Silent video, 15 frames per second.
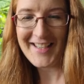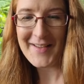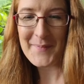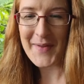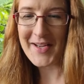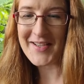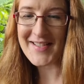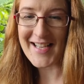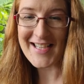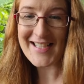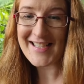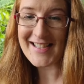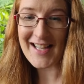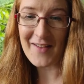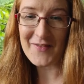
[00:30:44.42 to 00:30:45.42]
because they
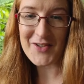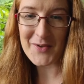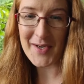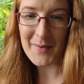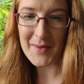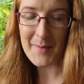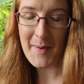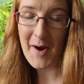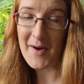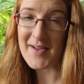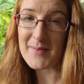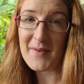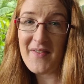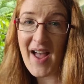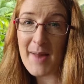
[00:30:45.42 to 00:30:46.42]
just love doing it with the parents.
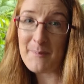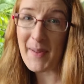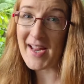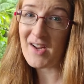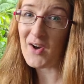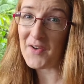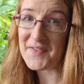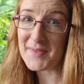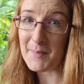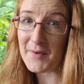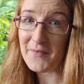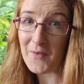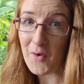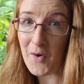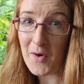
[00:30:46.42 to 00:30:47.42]
We've had bake-offs
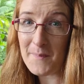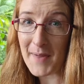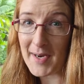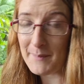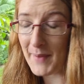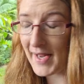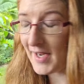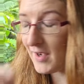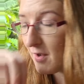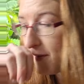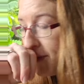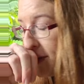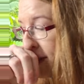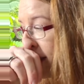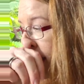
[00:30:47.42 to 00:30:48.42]
before, mud
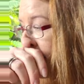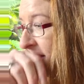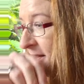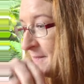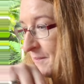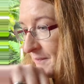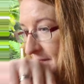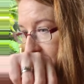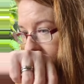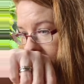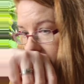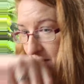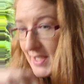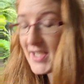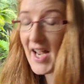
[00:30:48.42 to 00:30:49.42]
bake-offs,
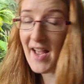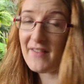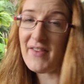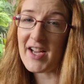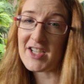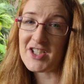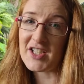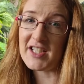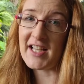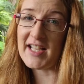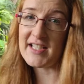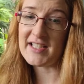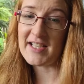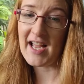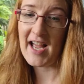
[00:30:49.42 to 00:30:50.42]
which have actually
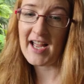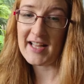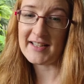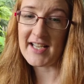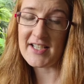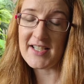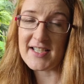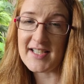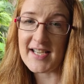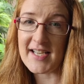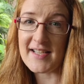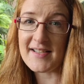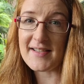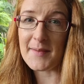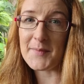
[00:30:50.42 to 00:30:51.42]
led to
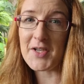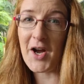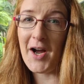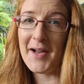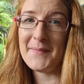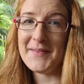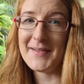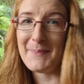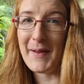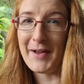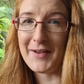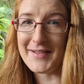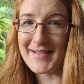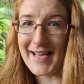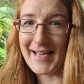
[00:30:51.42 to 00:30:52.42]
tears sometimes
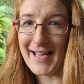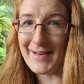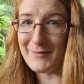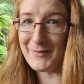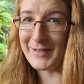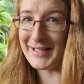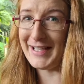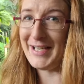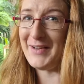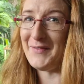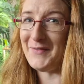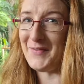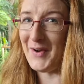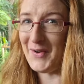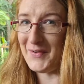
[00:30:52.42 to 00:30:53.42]
because they get really
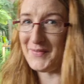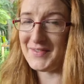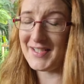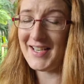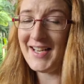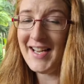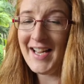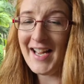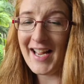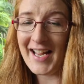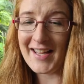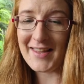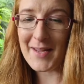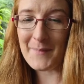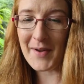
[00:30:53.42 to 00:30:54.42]
involved
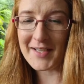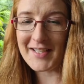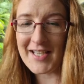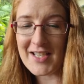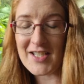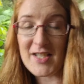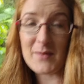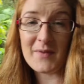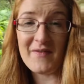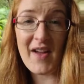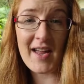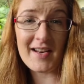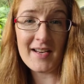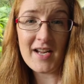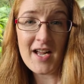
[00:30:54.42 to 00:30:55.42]
in their mud kitchens. We've
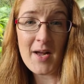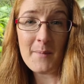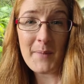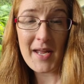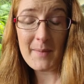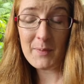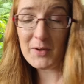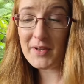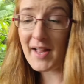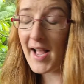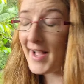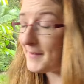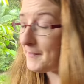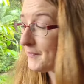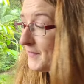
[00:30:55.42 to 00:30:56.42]
had people
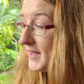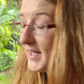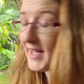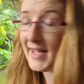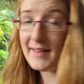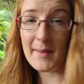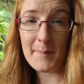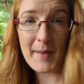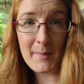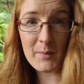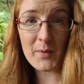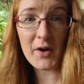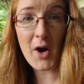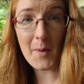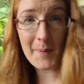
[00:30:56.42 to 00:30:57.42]
thinking that people
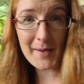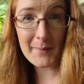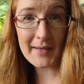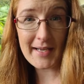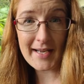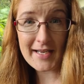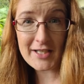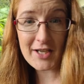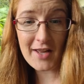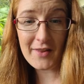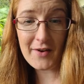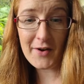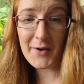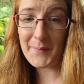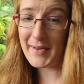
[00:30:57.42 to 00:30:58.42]
were copying each
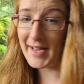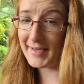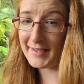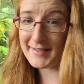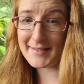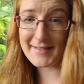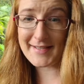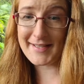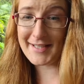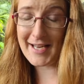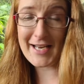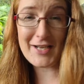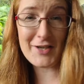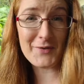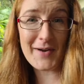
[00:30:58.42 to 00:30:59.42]
other, and we had
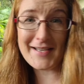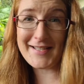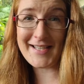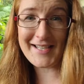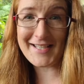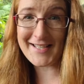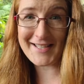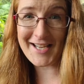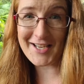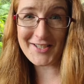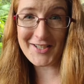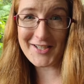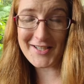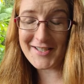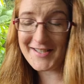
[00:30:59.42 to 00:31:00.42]
interesting
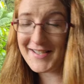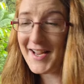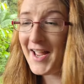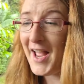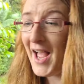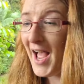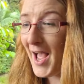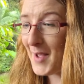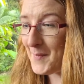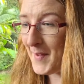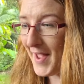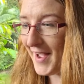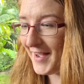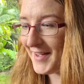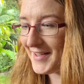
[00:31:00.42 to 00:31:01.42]
discussions
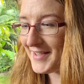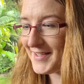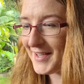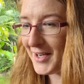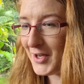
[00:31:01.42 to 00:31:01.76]
about,